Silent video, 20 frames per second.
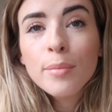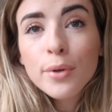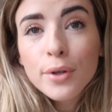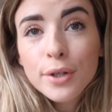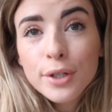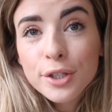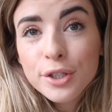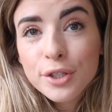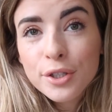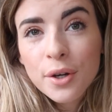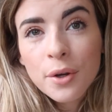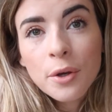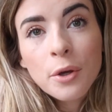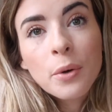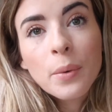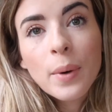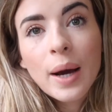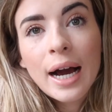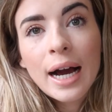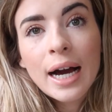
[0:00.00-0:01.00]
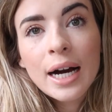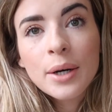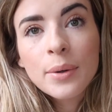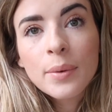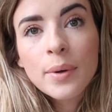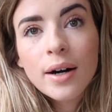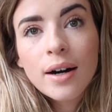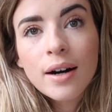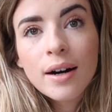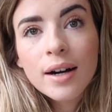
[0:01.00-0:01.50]
I'm not gonna show you
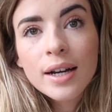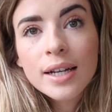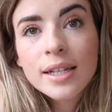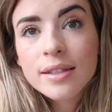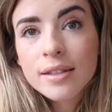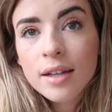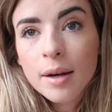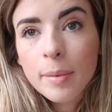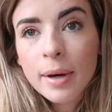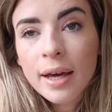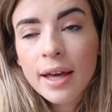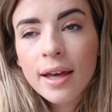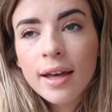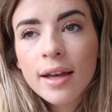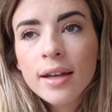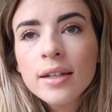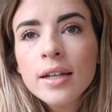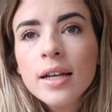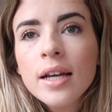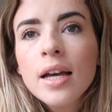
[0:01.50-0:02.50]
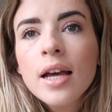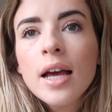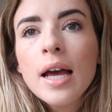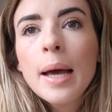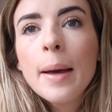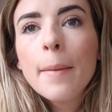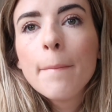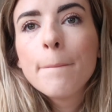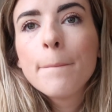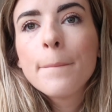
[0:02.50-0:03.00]
how I style my hair,
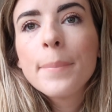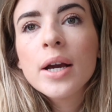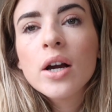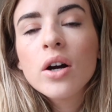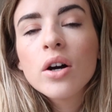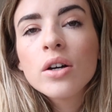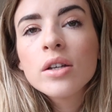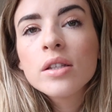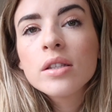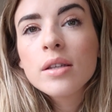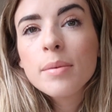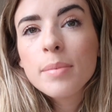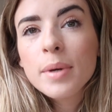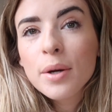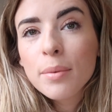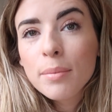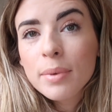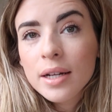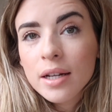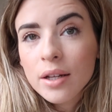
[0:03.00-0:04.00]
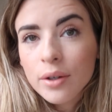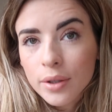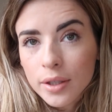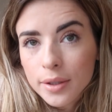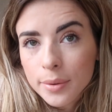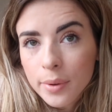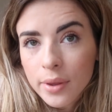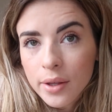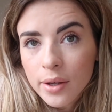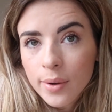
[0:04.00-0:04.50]
because to be completely
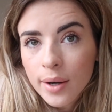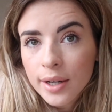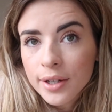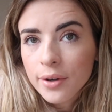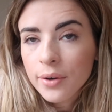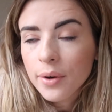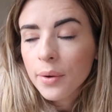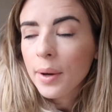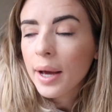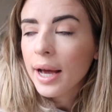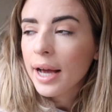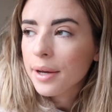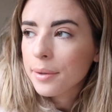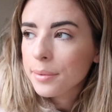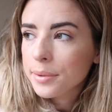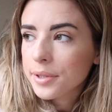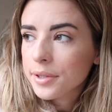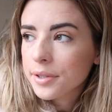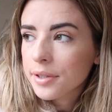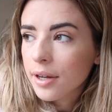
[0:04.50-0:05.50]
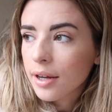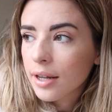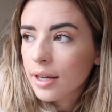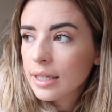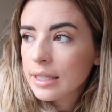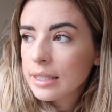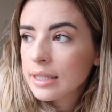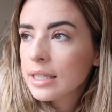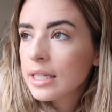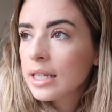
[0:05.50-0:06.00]
honest with you, I don't know how to style
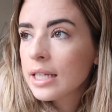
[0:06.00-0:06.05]
it.